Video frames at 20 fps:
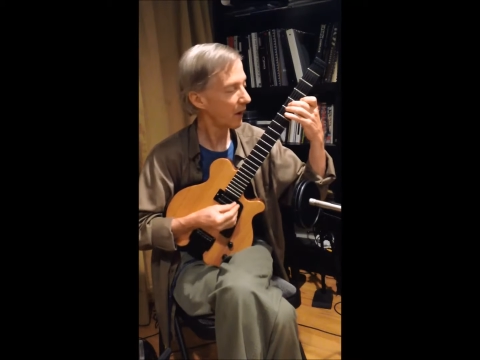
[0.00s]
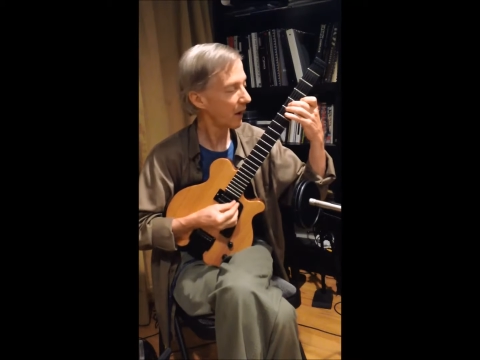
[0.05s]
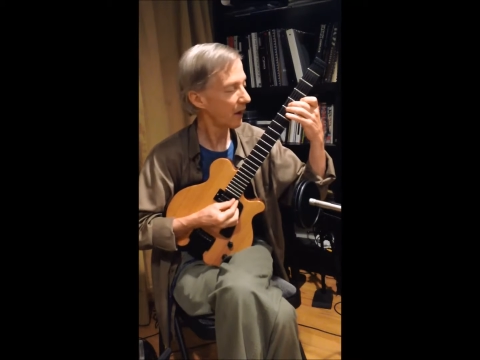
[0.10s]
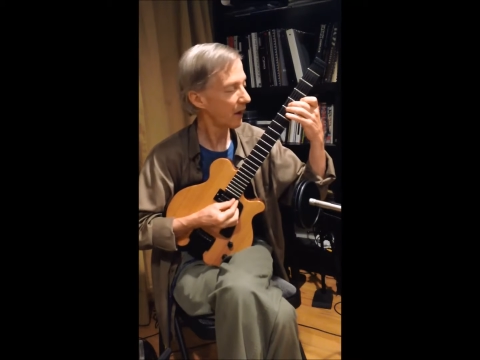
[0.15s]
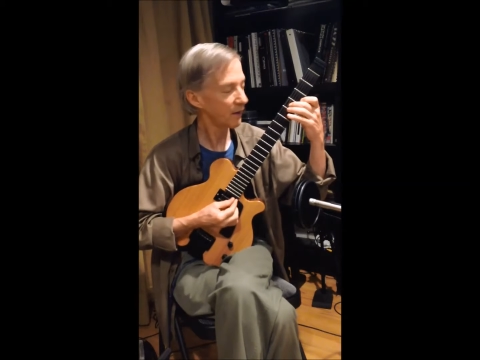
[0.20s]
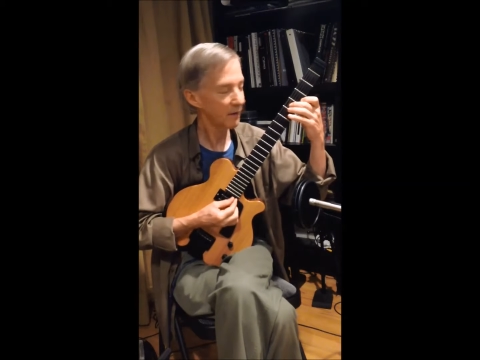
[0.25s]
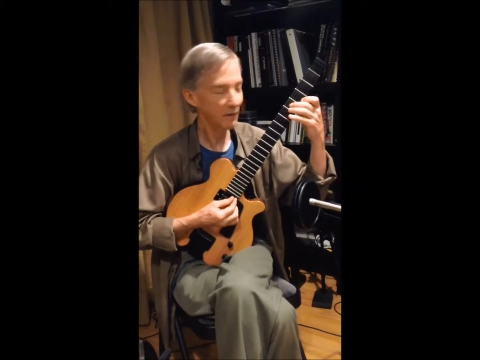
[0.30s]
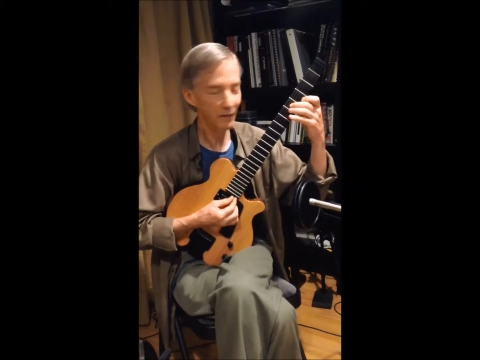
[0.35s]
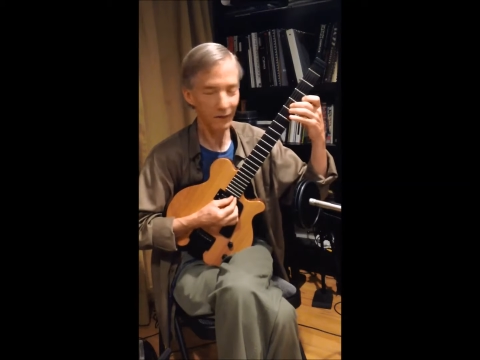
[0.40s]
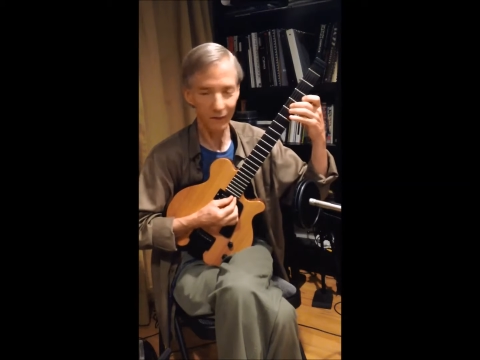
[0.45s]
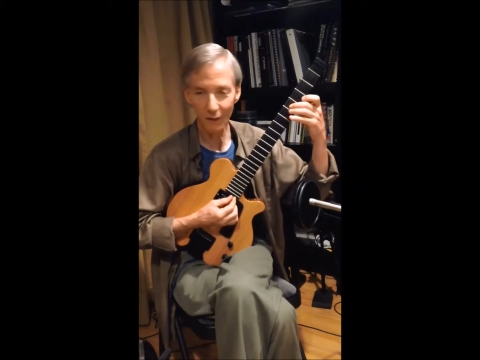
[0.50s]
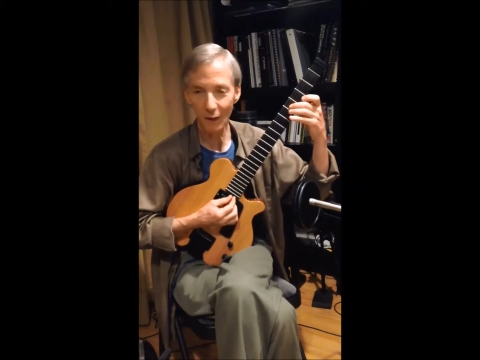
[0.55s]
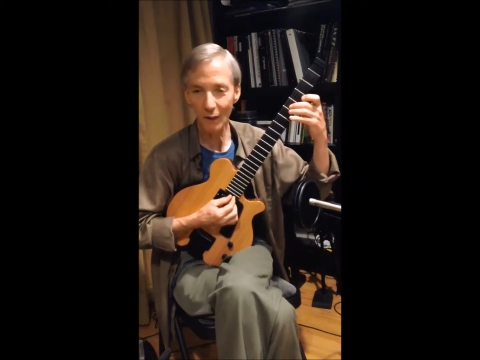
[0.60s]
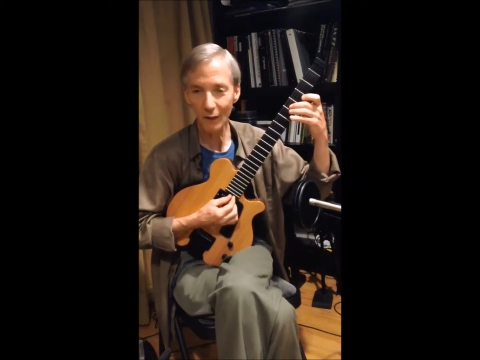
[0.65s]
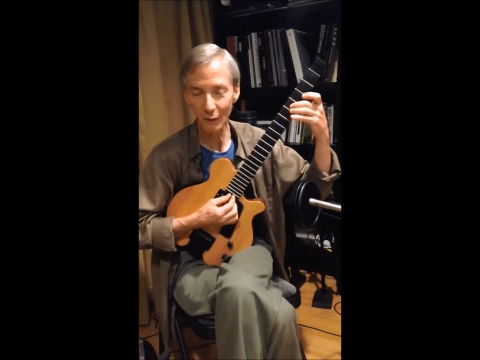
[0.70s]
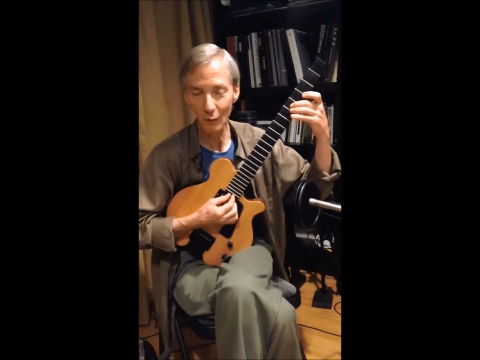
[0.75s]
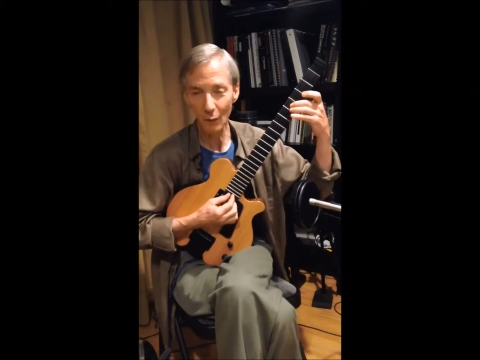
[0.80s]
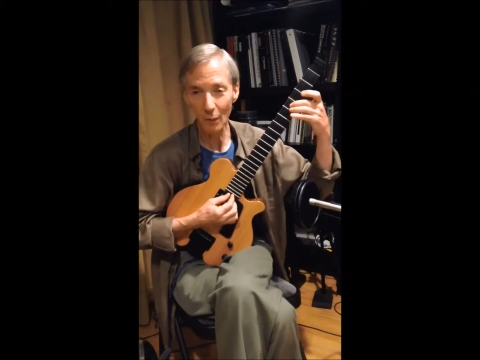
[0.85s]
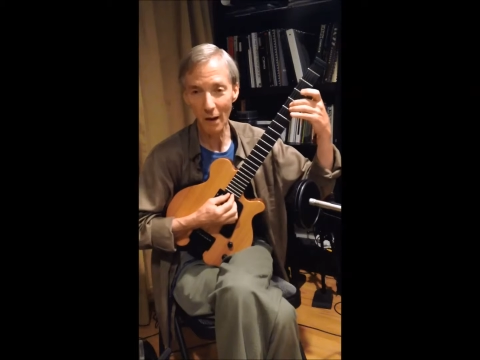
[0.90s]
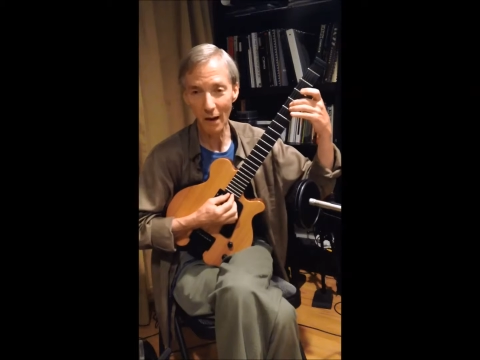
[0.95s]
has
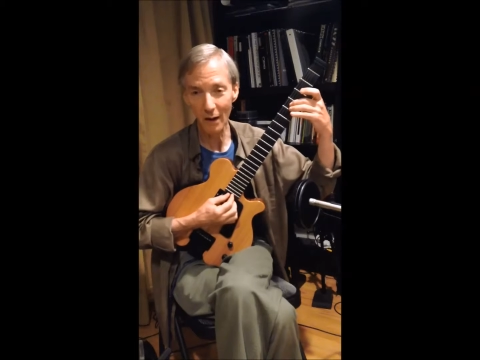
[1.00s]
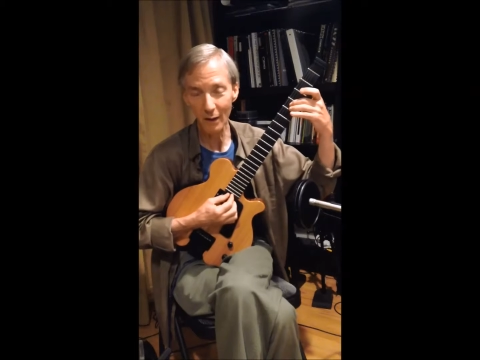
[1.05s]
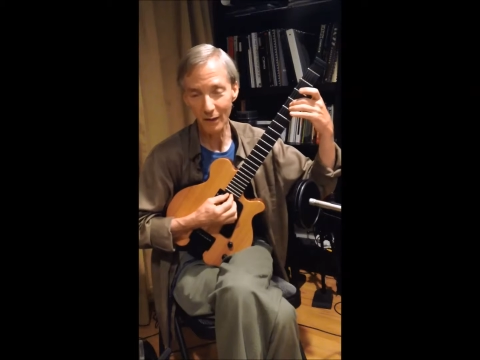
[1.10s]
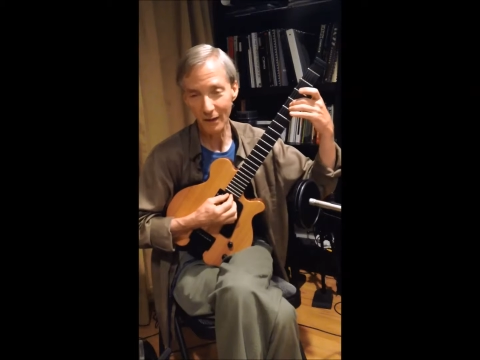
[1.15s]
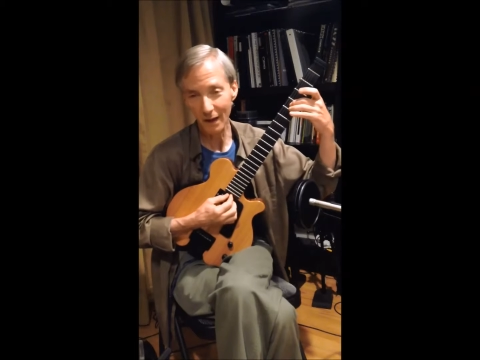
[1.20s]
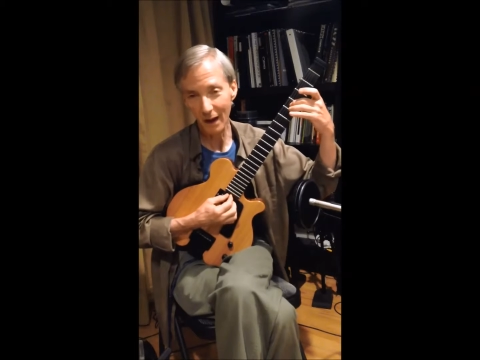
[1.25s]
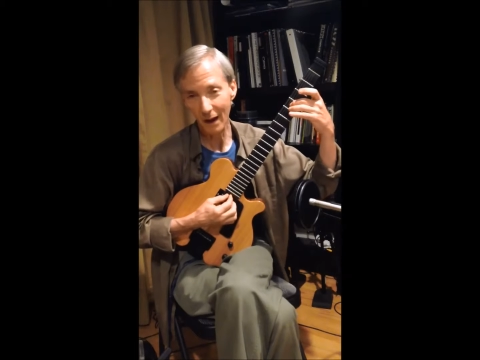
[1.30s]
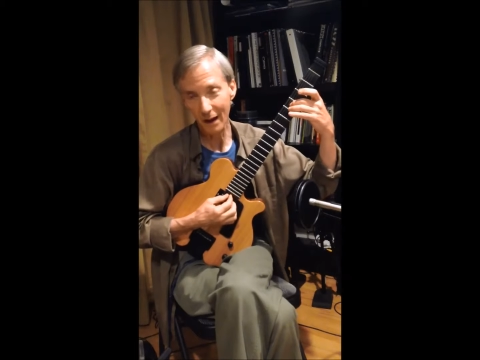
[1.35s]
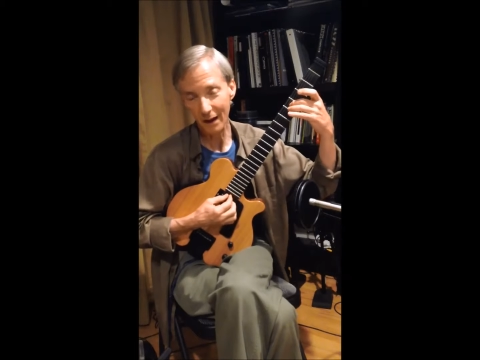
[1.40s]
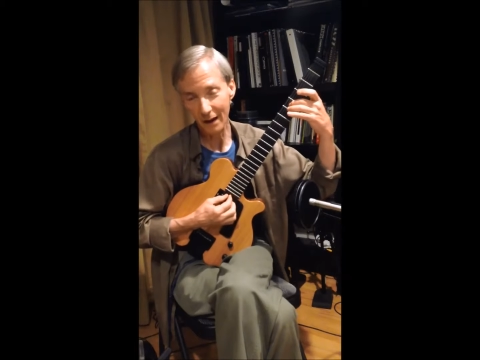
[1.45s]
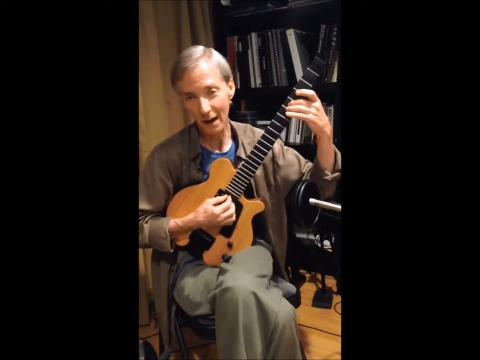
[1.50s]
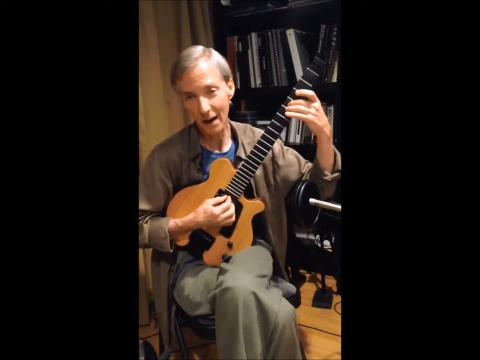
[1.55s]
also a minor second.